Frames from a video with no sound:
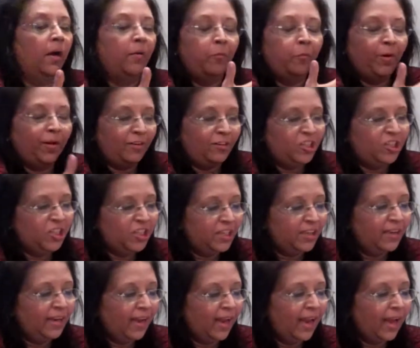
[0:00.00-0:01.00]
Well, she
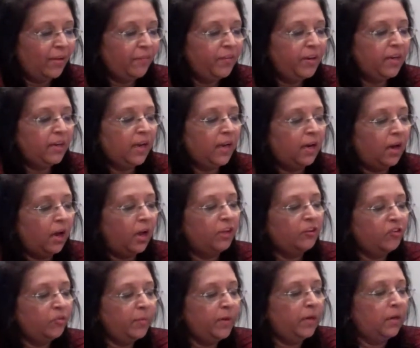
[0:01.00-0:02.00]
didn't have it, and
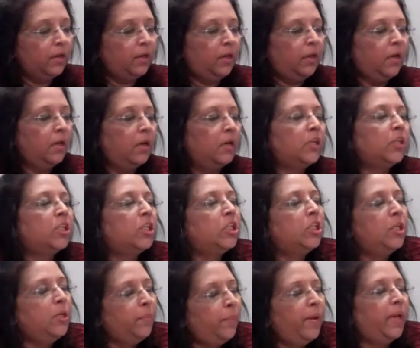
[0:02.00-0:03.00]
ultimately
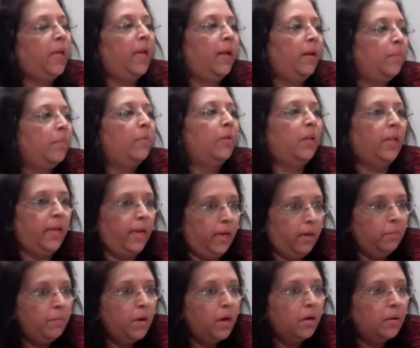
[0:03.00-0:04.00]
she became lame